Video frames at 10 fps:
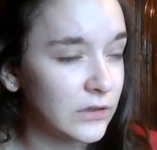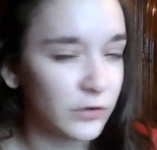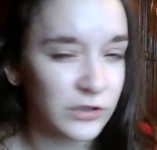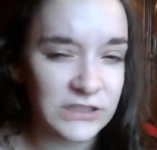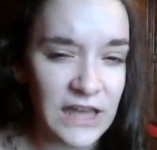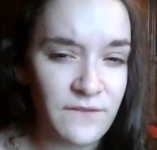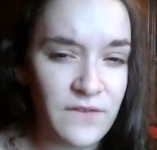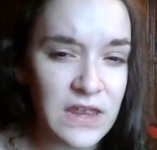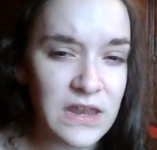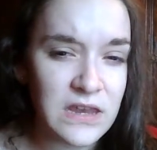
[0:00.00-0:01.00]
or 7,
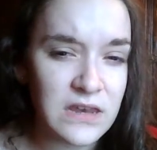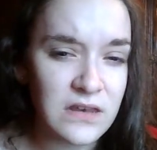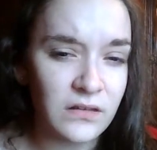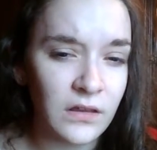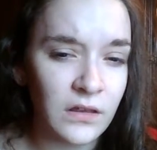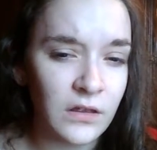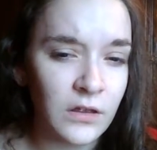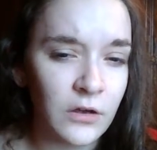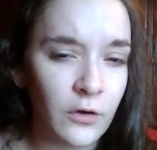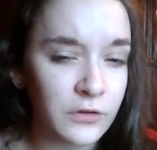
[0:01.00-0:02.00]

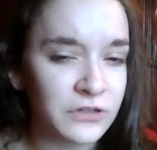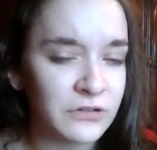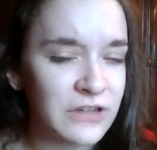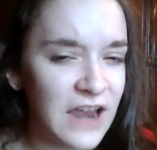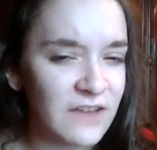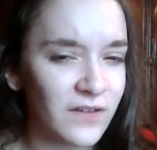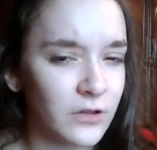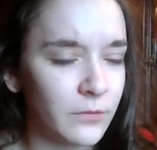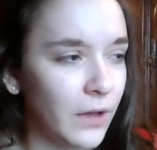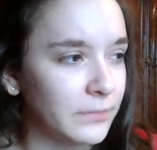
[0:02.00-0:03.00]
or is there 9
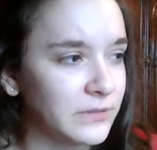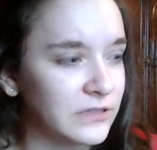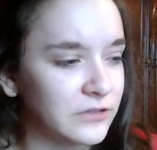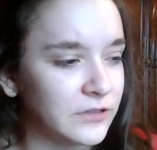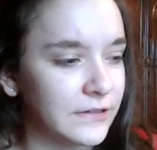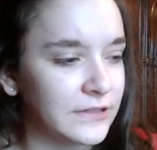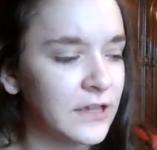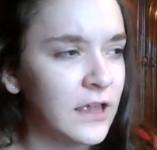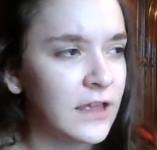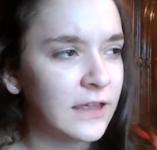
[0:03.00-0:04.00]
Funko Pops in this series?
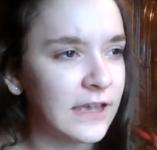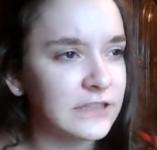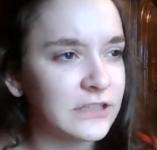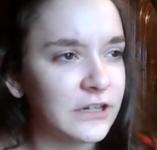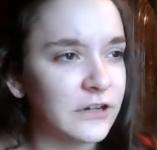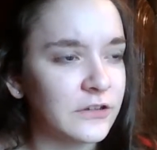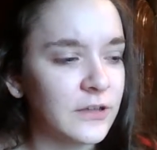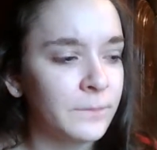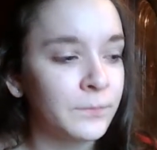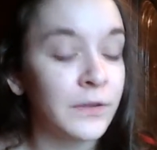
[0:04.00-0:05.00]
Because
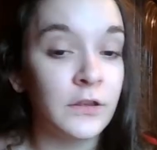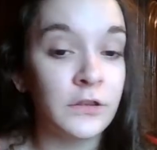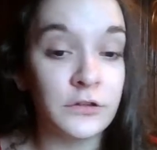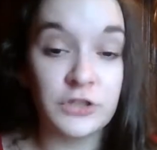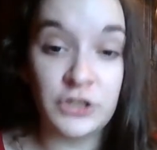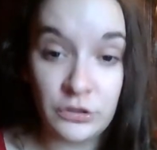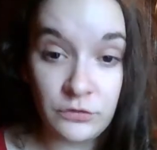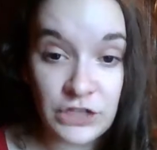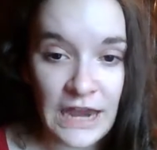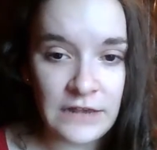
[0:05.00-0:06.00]
there's 2
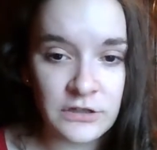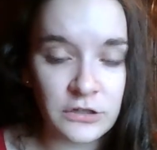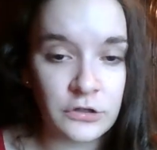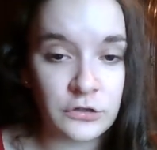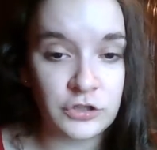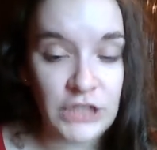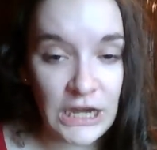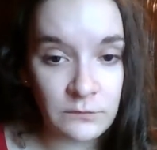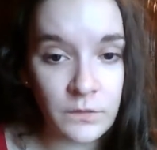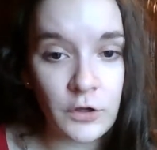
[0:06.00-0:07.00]
Janes. There's
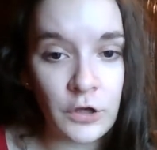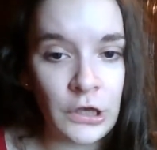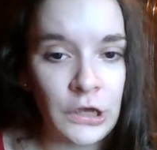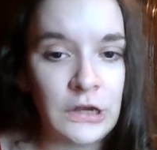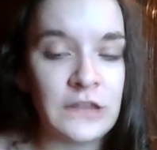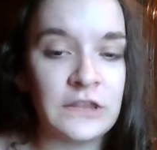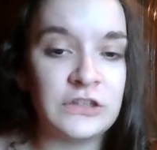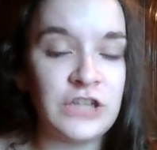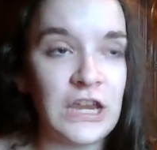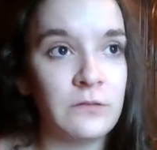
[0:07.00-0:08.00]
Jane with the hood and the
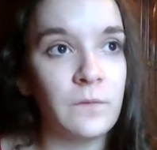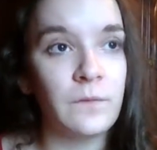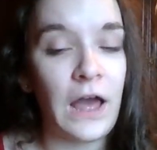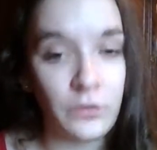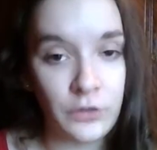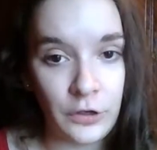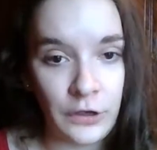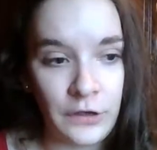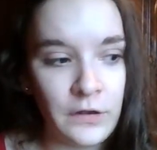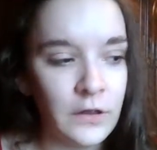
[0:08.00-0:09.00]
Jane without the
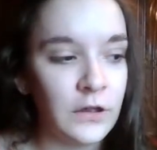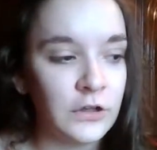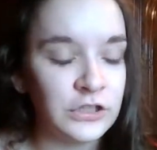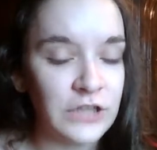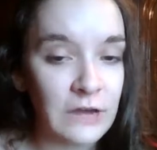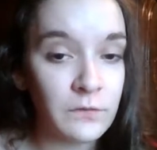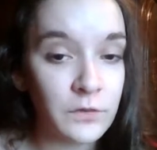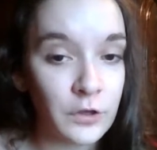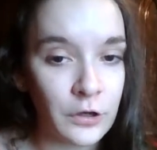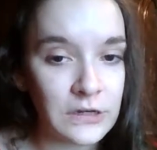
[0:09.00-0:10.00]
hood. Jane with
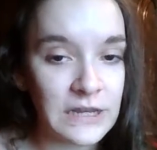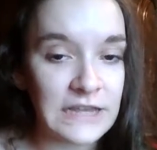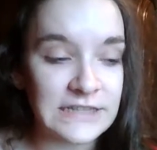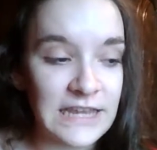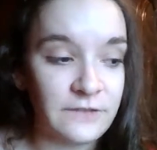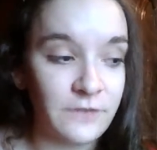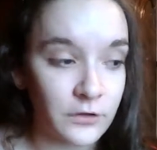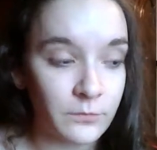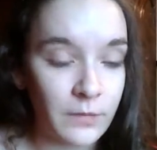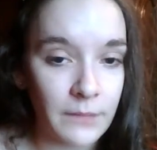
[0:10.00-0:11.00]
the hood is a
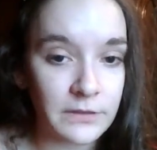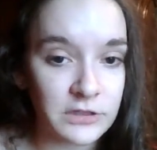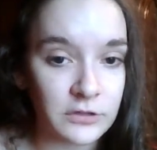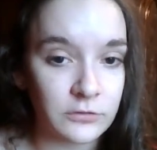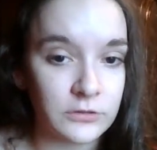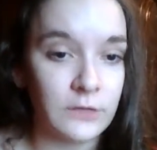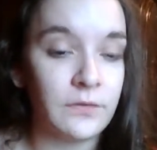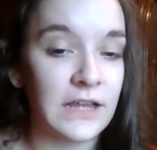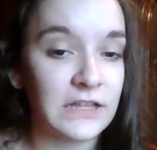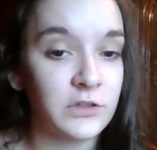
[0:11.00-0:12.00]
Funko Pop exclusive,
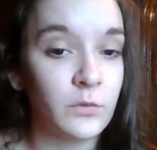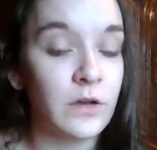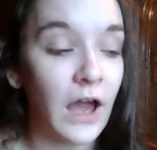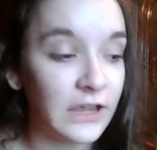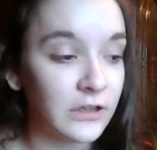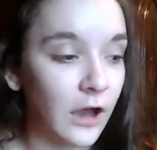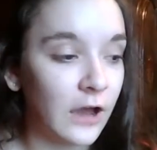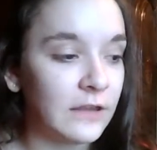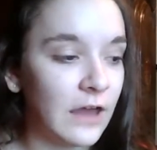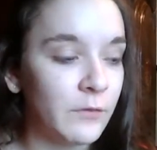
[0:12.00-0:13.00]
and that's the one I
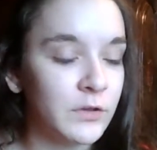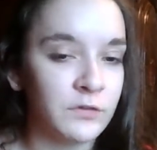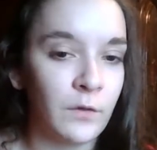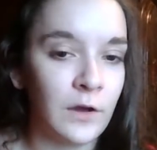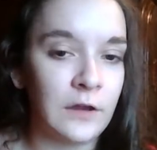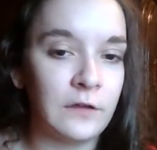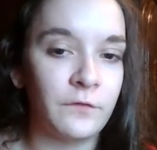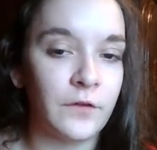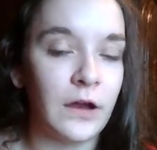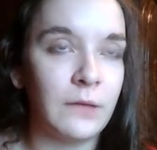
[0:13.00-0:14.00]
got, and that was one
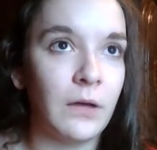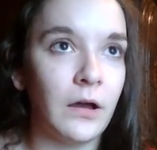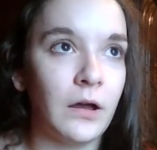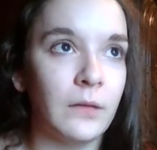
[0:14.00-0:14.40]
from